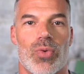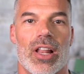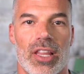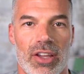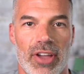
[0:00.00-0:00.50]

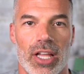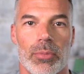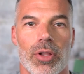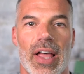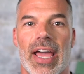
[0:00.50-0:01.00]
readily
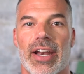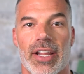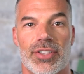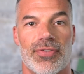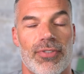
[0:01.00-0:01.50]
available and
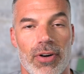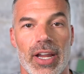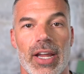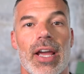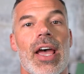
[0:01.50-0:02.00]
it's free